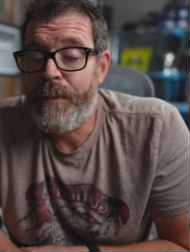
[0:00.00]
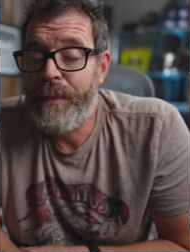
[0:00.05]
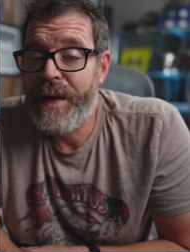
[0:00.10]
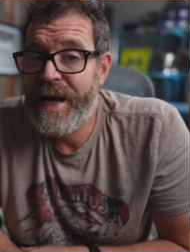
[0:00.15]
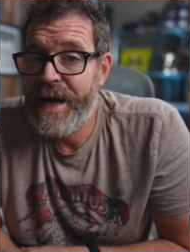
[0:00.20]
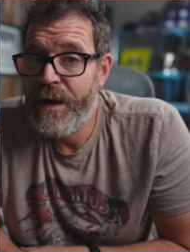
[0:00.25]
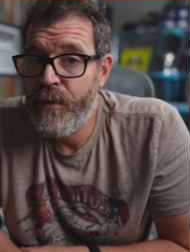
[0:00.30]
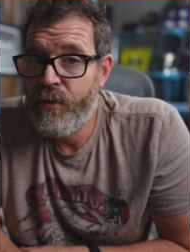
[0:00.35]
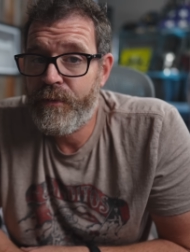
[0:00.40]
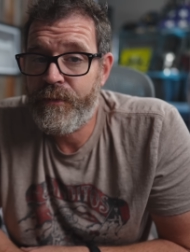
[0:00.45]

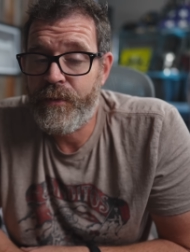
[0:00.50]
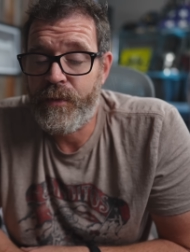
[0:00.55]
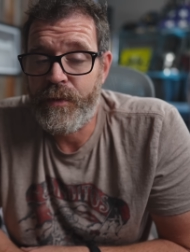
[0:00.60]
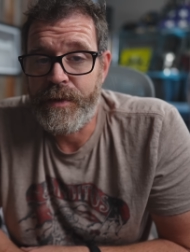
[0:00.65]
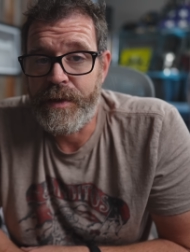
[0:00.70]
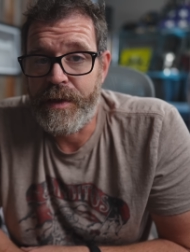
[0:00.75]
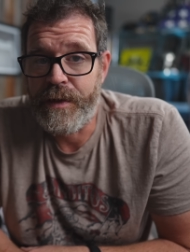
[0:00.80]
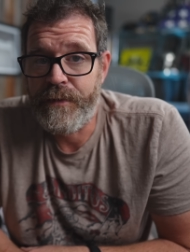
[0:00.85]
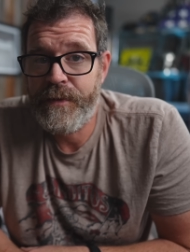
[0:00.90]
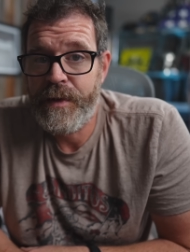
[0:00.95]
powerful
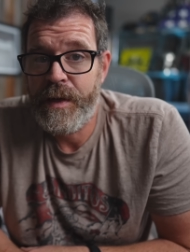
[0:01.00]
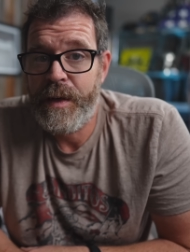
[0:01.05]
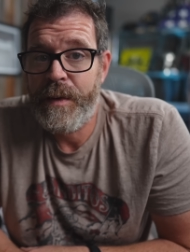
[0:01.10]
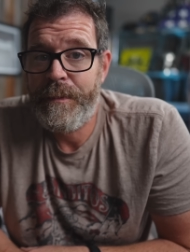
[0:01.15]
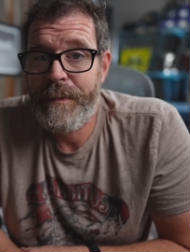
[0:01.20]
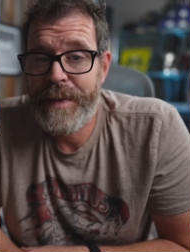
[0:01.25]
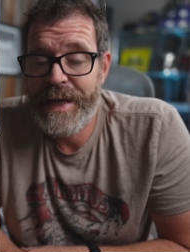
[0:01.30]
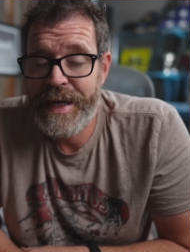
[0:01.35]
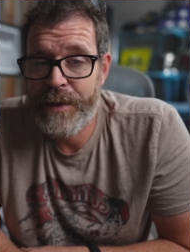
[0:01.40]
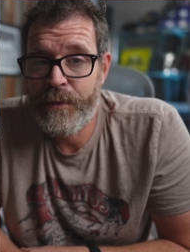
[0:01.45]
enough
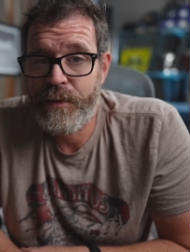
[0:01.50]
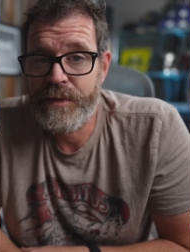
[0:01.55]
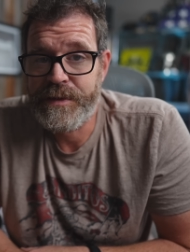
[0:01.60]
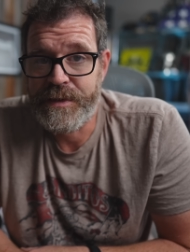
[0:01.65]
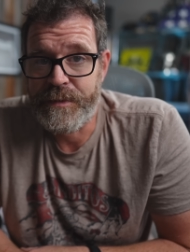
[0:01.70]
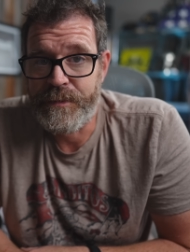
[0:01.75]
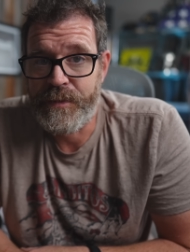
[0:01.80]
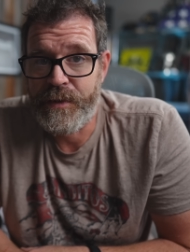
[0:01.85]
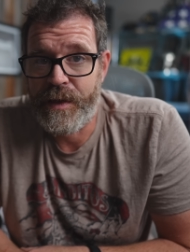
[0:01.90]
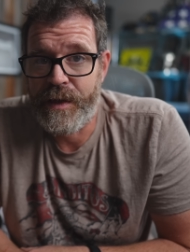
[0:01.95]
power
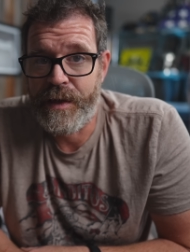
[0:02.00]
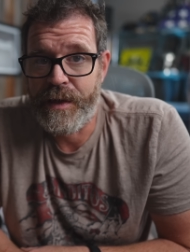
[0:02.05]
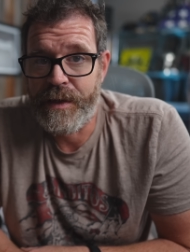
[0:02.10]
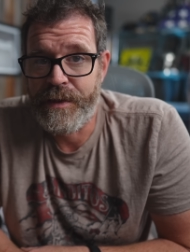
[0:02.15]
supply.